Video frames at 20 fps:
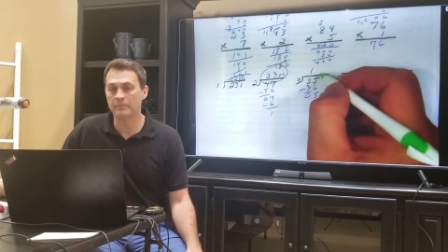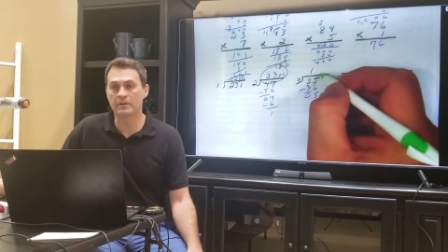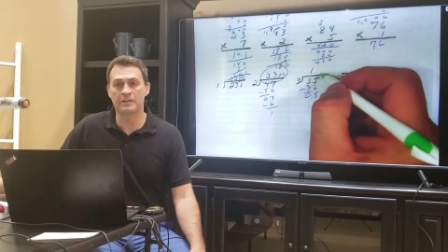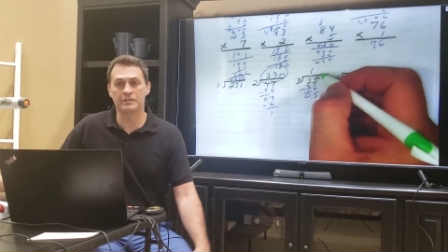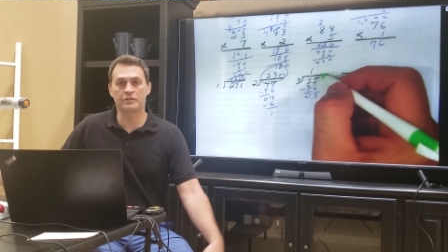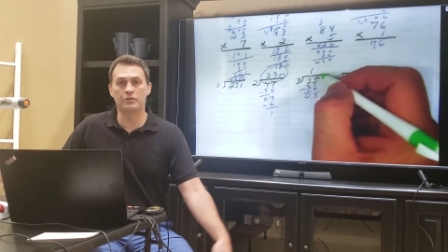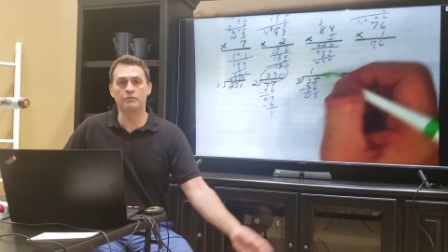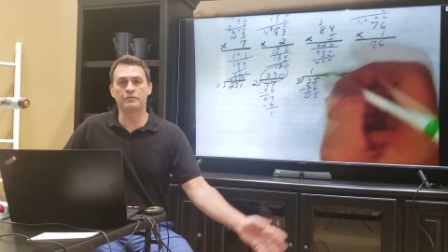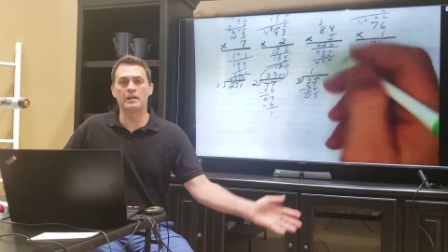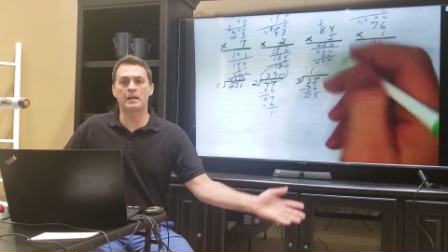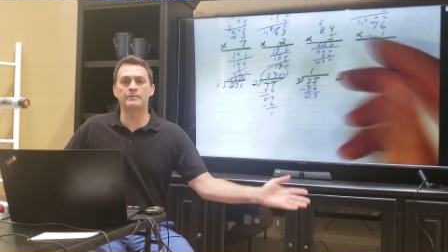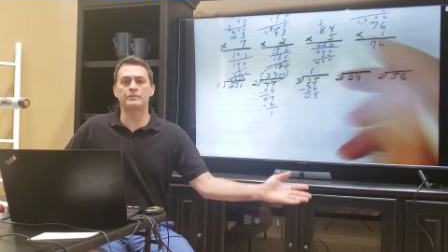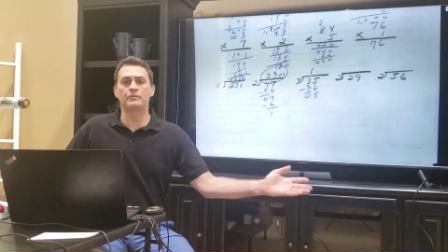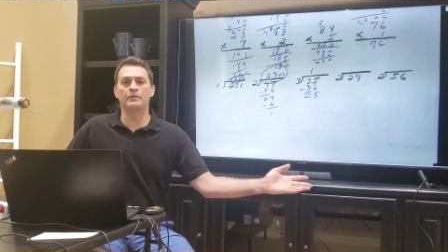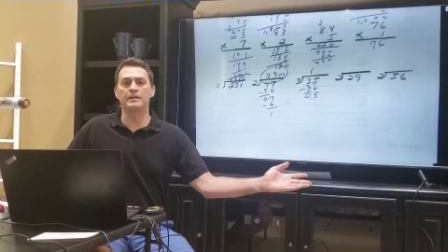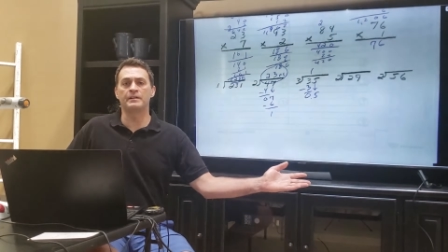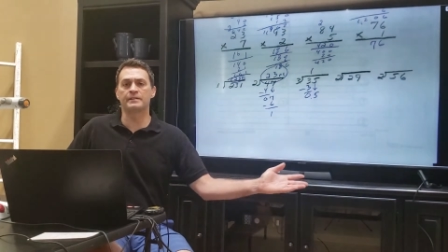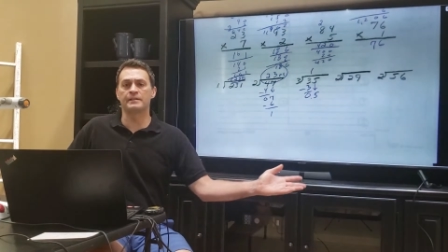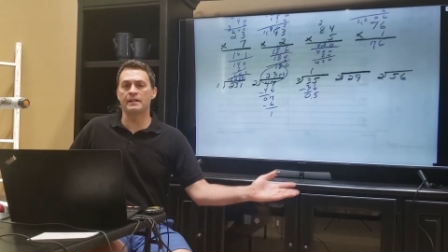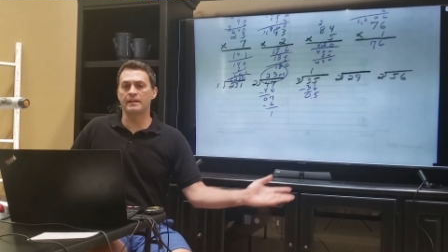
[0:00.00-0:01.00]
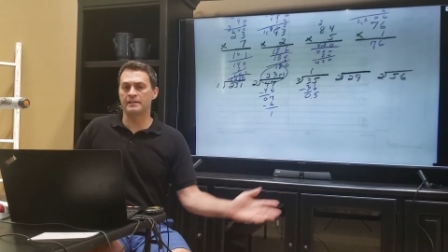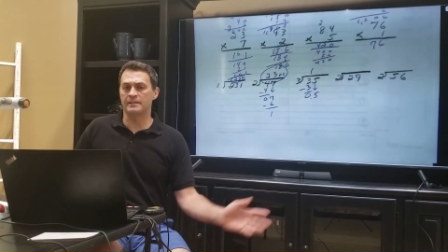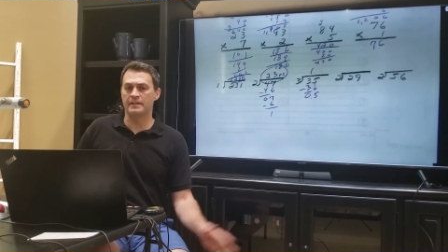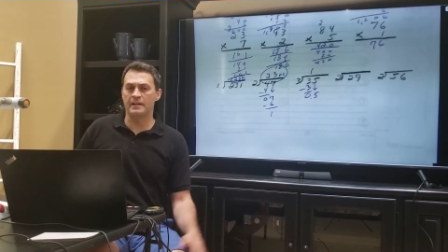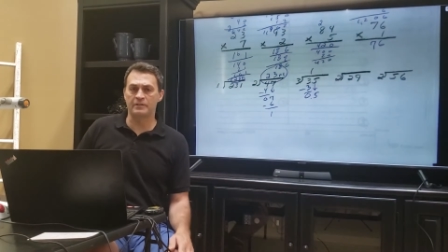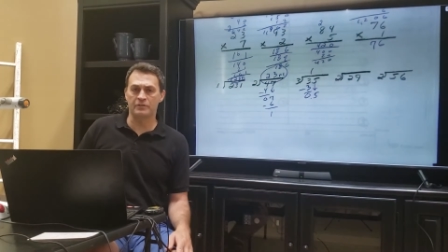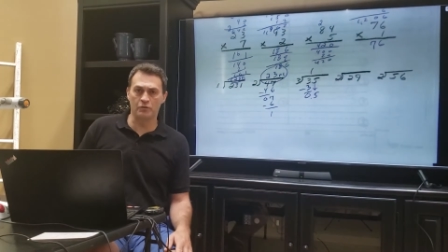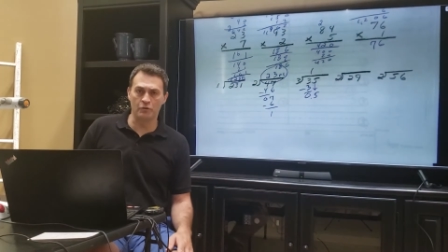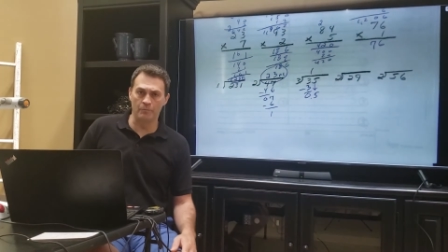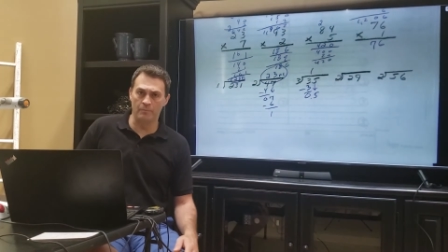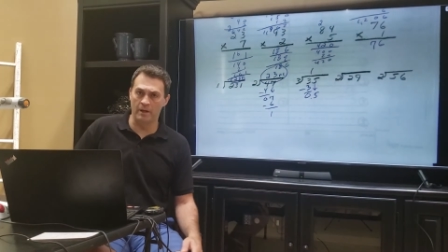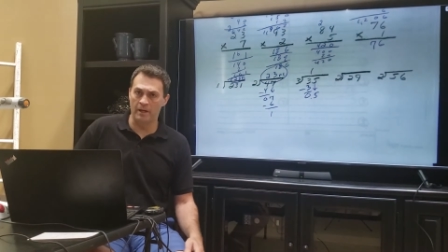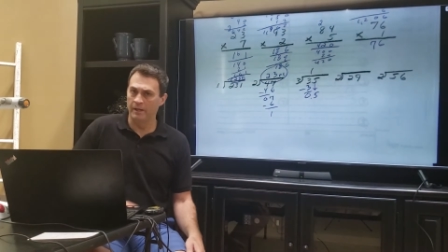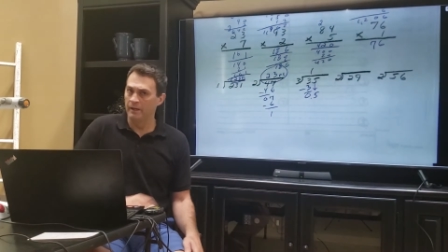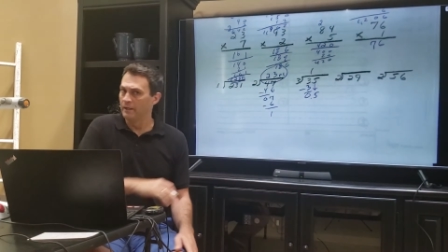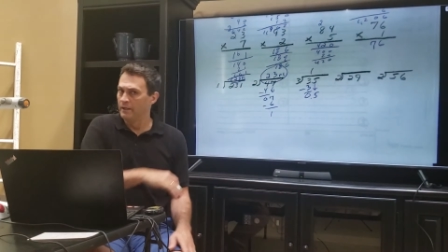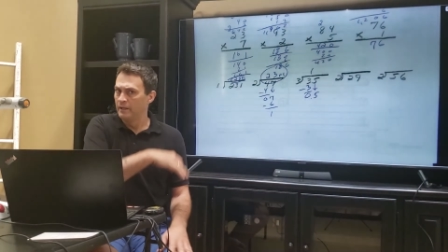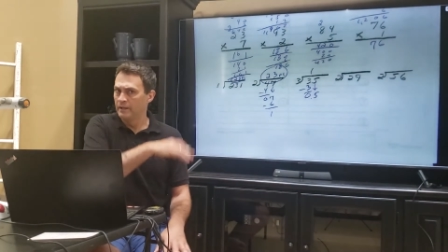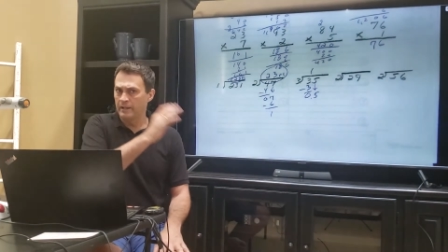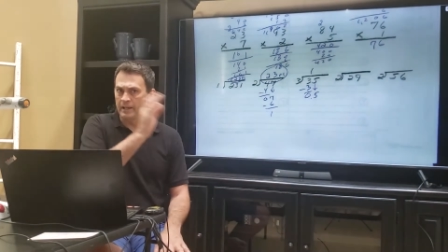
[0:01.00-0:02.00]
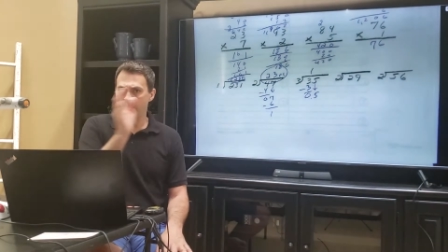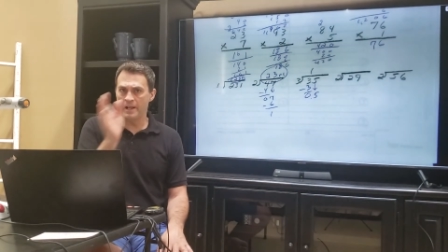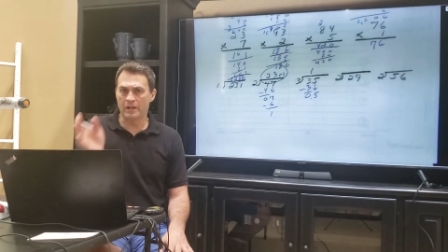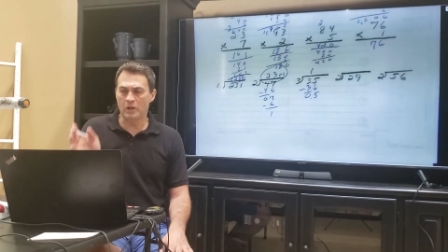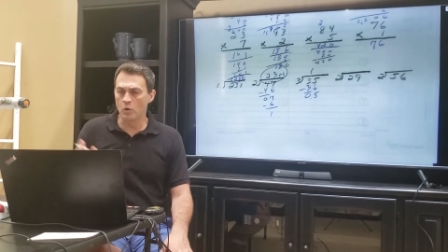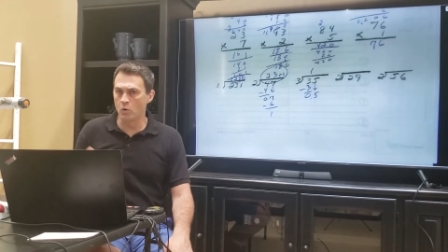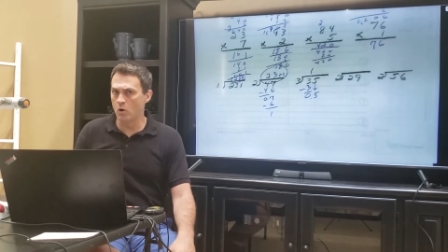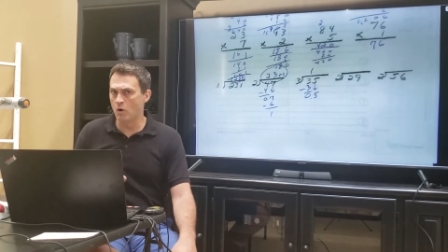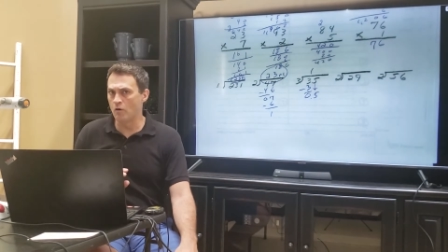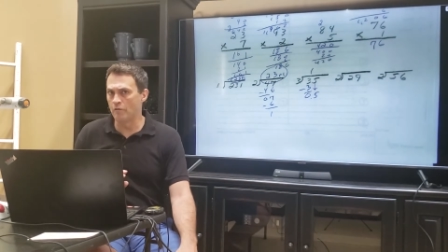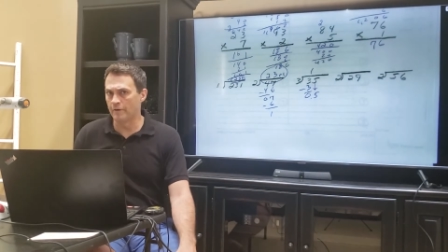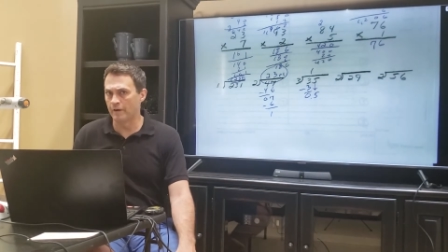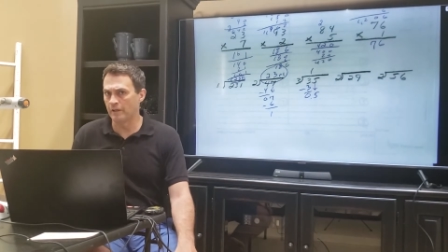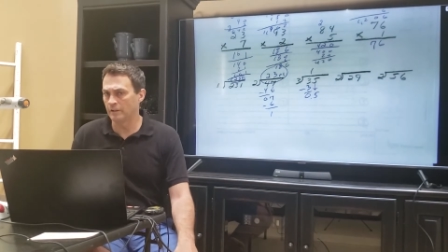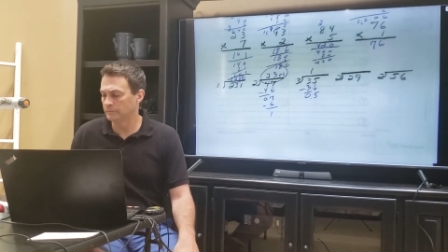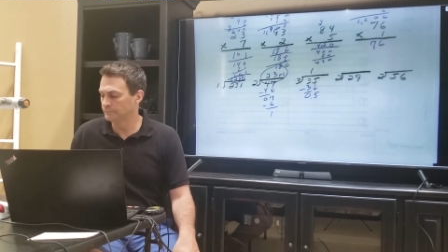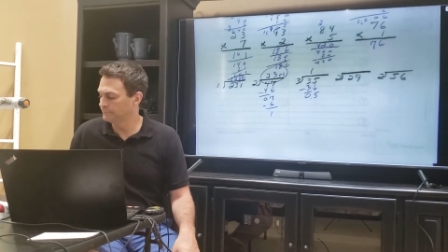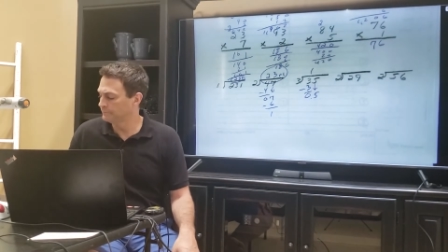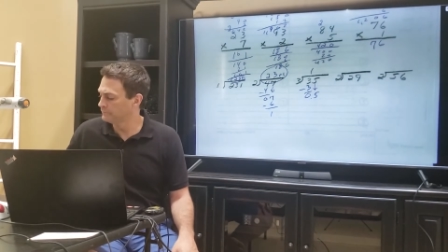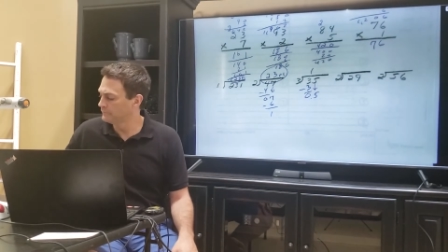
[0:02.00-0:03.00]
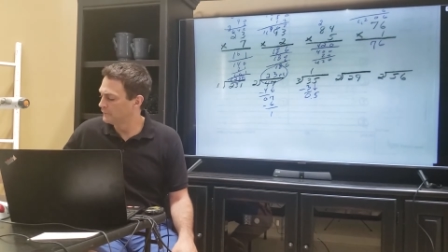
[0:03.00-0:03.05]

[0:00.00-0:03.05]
Because 2 times 3 is 6 and that's too big. Can't go over.